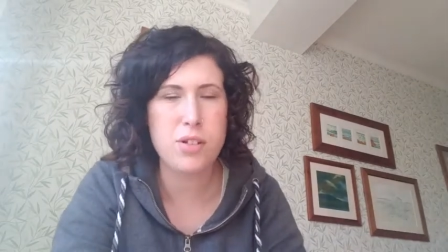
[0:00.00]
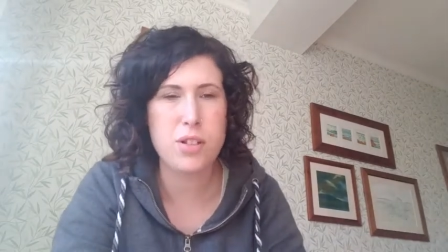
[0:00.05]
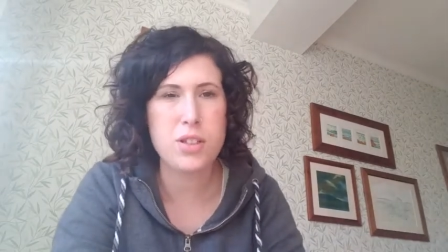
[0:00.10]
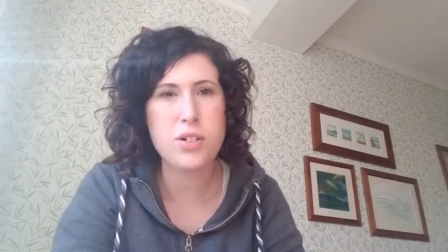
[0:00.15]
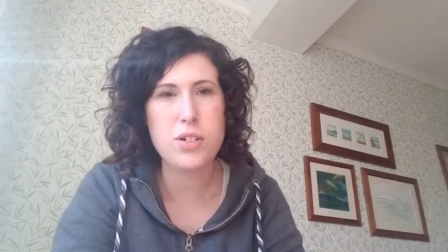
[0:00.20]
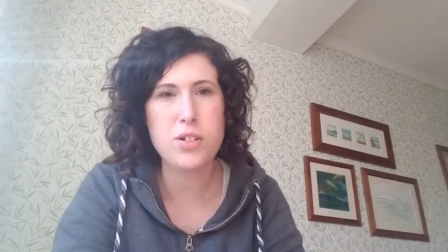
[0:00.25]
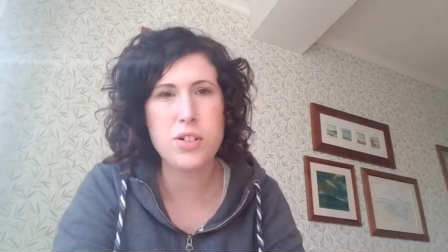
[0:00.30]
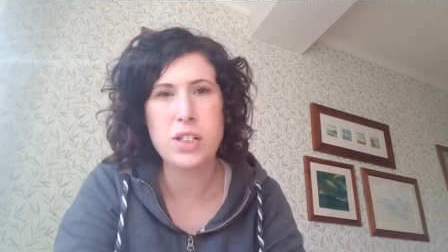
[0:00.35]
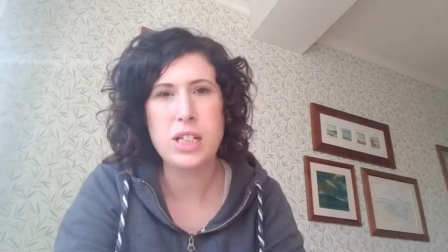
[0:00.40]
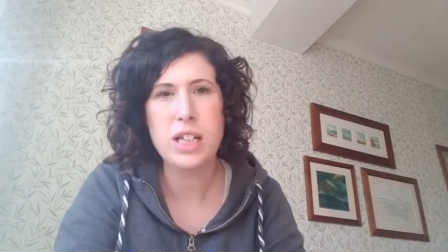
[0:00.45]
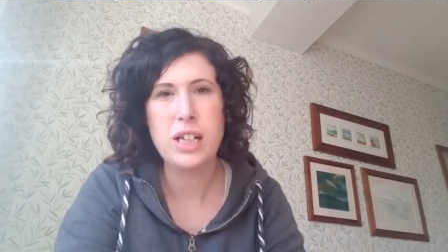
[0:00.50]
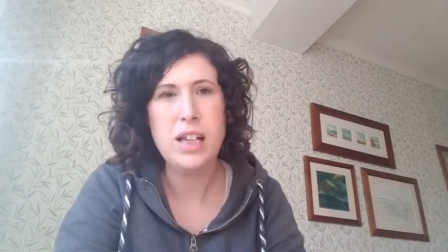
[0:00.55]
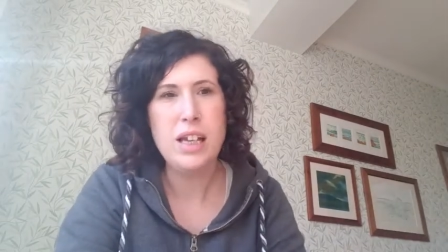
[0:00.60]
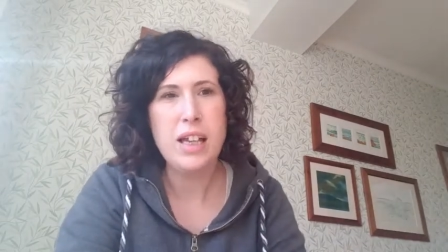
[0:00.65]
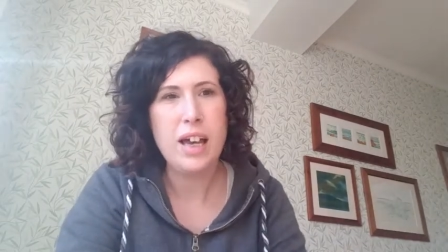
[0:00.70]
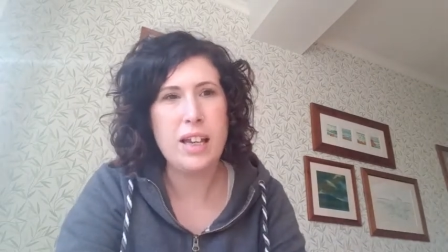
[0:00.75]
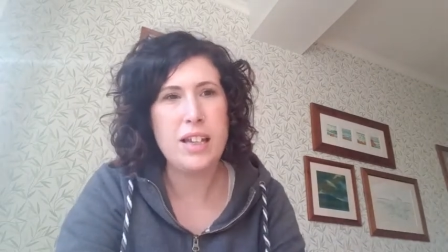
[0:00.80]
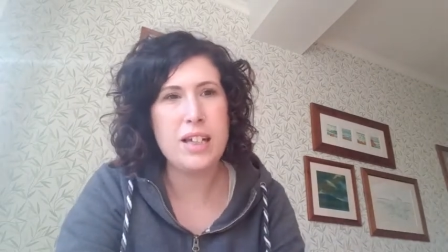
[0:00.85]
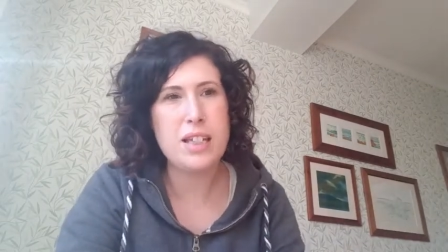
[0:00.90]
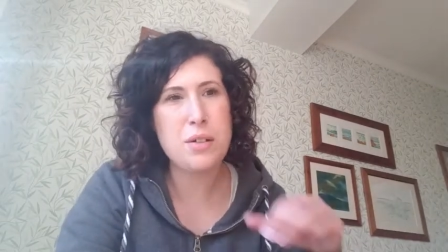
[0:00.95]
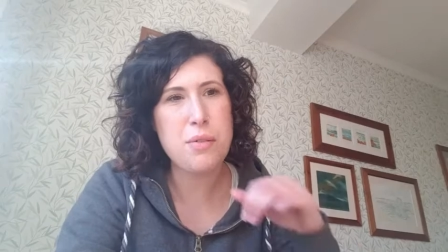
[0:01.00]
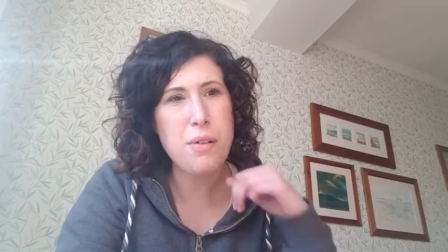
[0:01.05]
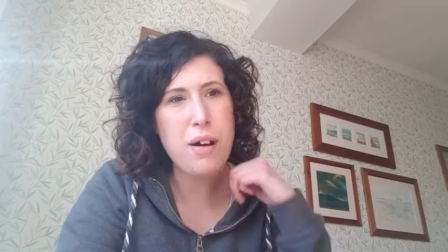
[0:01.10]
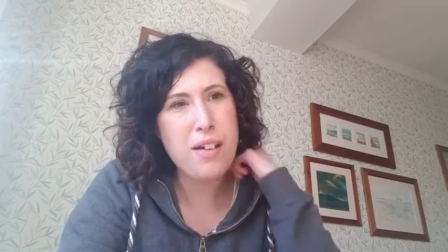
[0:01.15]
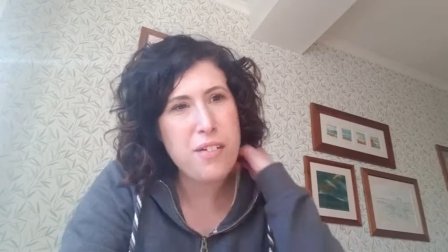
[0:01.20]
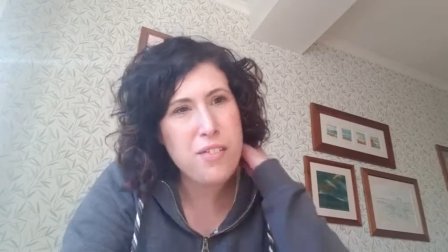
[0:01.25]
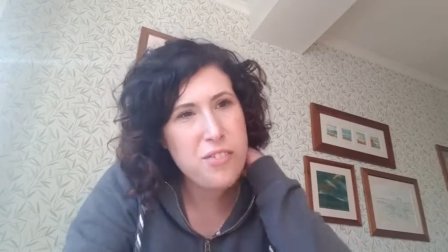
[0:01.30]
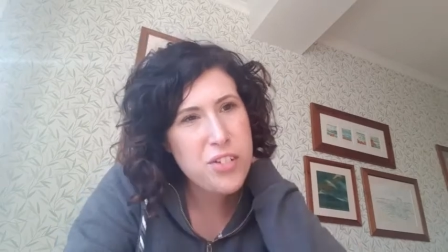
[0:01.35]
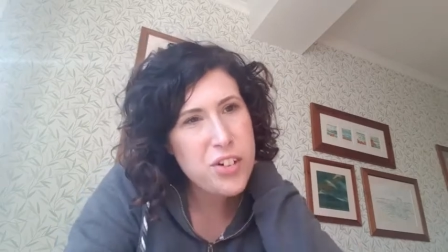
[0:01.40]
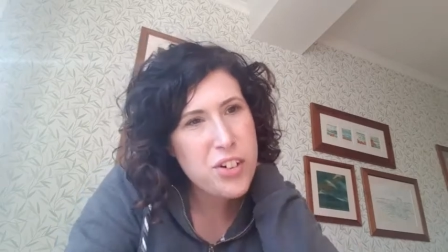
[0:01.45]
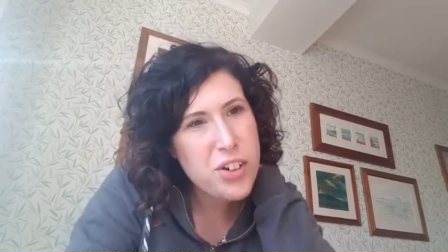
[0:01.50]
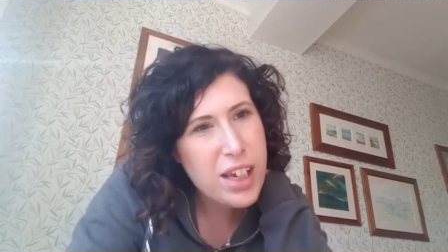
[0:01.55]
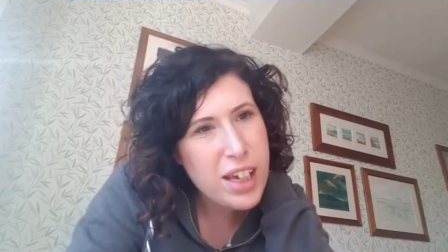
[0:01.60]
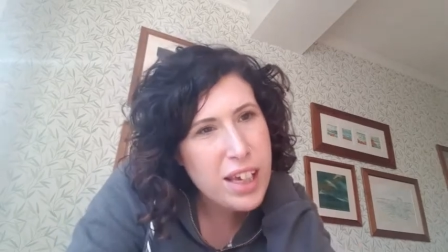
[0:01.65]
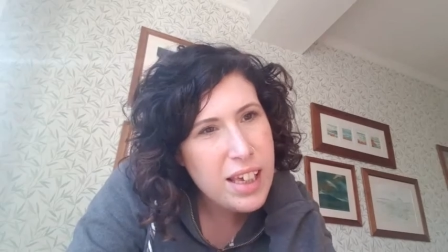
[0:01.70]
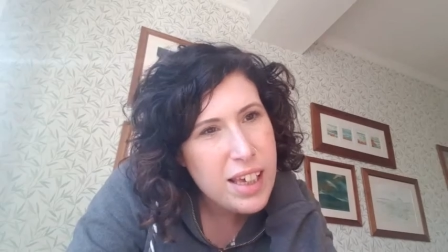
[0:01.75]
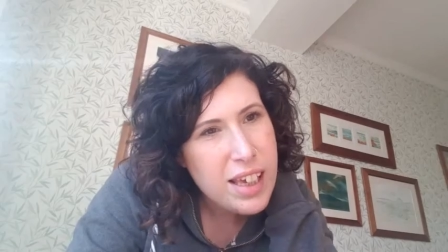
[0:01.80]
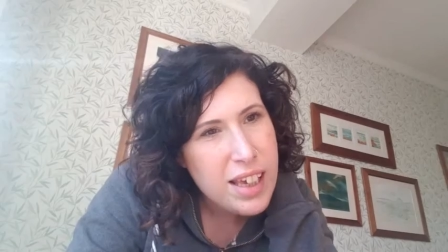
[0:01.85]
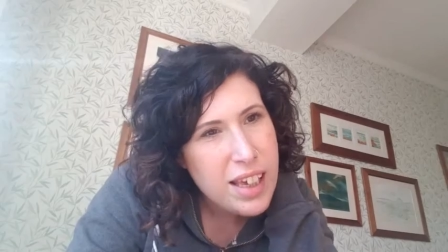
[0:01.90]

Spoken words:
all. And it's quite funny.